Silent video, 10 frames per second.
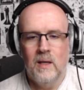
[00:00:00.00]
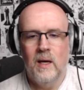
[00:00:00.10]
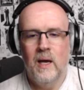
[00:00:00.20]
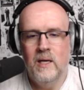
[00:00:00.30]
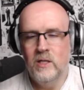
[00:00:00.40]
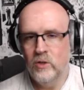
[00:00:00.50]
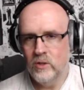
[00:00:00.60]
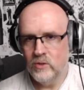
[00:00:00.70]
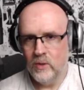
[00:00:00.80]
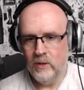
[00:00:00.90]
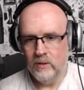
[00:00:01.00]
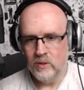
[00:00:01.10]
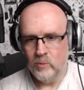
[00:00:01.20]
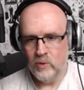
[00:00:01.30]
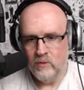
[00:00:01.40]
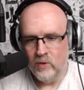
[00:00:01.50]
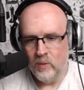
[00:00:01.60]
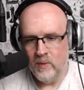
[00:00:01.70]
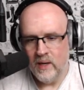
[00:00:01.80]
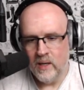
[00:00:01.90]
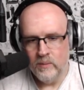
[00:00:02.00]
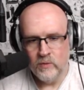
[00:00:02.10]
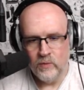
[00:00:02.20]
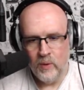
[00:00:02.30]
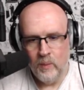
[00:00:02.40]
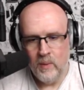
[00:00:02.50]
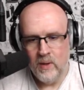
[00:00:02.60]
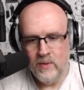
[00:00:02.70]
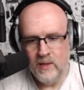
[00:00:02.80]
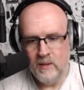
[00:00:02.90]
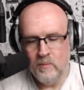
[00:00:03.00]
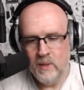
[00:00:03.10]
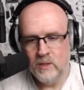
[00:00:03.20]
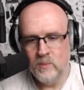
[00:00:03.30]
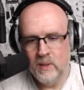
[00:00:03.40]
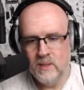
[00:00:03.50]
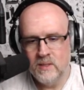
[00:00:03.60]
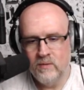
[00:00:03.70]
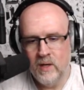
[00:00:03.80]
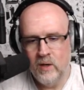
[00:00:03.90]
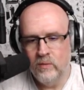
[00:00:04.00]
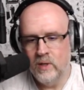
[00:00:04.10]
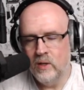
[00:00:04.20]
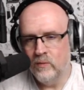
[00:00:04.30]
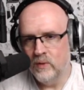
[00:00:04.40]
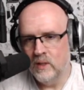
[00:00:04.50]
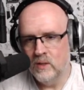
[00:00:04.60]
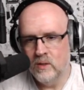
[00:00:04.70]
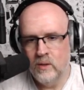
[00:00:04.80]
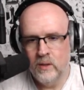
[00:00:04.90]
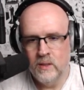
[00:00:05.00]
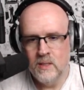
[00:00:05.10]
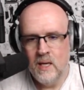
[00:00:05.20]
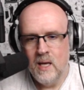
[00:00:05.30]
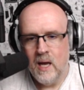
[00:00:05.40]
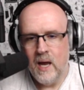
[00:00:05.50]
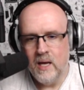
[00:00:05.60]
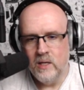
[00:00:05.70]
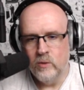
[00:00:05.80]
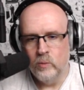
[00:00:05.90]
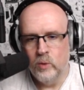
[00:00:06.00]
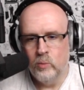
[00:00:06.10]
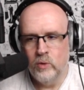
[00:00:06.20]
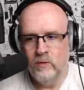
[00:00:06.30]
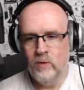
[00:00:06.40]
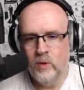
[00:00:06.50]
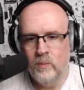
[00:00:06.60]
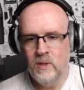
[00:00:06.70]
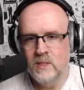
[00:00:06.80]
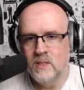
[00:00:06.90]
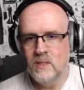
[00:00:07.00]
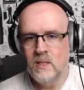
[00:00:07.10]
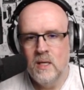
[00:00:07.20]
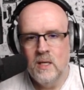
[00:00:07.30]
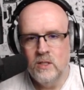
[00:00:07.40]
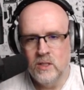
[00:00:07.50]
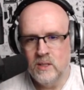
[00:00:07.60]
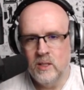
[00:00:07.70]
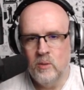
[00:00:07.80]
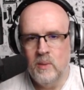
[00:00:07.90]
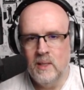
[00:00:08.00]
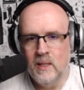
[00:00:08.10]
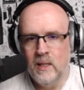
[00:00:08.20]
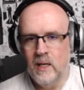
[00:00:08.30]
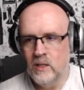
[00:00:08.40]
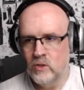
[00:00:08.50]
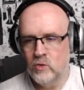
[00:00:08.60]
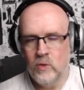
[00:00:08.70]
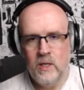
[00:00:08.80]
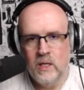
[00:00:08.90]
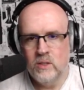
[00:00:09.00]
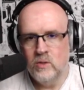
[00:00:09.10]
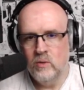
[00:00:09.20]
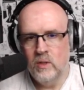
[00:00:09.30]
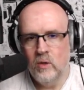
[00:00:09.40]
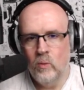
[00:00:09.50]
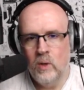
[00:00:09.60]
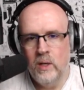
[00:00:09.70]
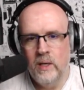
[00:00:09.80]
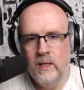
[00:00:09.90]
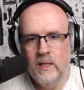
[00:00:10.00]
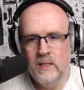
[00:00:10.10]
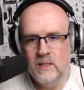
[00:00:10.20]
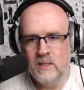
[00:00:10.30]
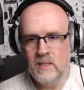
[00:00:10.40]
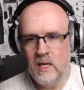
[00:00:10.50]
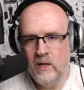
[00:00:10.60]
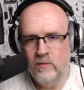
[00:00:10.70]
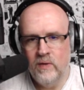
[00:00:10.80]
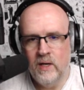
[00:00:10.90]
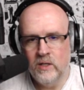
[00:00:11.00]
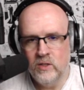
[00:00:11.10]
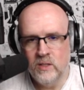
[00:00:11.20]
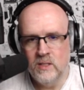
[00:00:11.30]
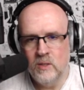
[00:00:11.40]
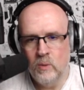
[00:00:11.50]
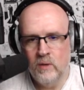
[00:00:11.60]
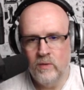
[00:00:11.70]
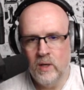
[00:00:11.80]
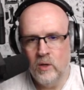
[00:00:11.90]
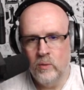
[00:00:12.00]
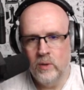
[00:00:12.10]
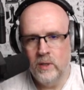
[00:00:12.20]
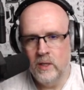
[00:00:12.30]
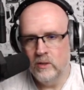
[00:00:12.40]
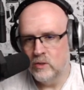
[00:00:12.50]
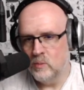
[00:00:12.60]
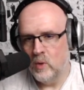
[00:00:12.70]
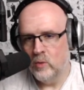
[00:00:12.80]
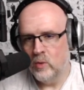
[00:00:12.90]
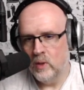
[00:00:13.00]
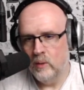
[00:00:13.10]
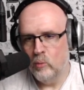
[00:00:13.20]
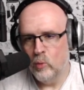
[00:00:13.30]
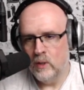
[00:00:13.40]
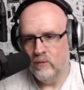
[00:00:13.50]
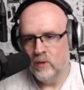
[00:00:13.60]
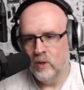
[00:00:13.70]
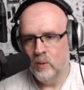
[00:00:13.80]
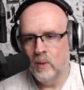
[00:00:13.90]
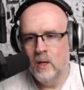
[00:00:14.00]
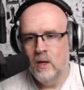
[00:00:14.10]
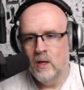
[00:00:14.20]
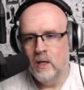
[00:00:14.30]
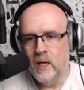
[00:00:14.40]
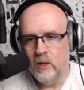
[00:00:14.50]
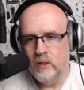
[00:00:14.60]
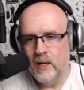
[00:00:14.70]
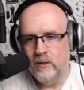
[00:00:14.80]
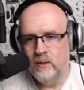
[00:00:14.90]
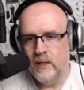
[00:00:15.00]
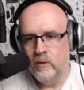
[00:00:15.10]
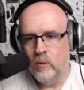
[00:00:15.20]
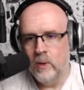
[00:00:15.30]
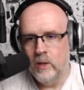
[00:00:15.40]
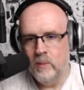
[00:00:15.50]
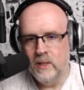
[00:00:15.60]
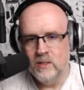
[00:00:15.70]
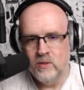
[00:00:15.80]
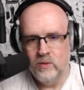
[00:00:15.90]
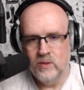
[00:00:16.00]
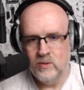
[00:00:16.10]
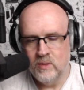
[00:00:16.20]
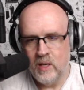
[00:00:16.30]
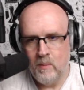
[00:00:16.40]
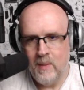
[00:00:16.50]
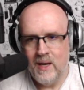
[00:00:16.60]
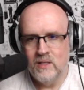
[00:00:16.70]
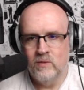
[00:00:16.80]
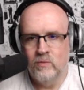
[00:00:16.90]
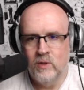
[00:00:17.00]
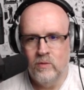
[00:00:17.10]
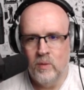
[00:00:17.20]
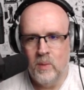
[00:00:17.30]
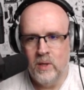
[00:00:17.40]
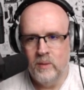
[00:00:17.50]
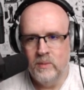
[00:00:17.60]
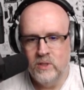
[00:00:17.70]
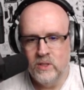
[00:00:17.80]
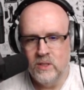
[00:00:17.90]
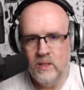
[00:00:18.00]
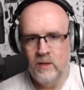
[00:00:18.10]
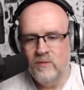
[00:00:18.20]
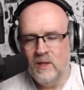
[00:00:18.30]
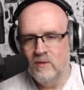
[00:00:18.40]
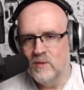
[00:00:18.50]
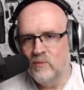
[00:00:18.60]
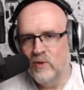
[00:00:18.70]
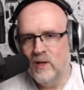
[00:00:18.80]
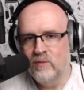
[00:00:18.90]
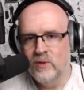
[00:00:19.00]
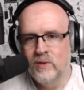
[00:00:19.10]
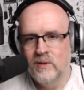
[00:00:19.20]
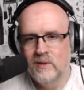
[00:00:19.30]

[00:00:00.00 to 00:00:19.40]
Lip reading: And then you're also hearing some reverb. That comes from the mix bus I've got over here for the guitars. Added the room reverb. This, just like the beat delay, is straight out of Studio One. It's an effect. You can see what I've got going on here, a small club reverb. Got it dialed down quite a bit, so there's not a massive reverb on it, but just enough to give it some flavor.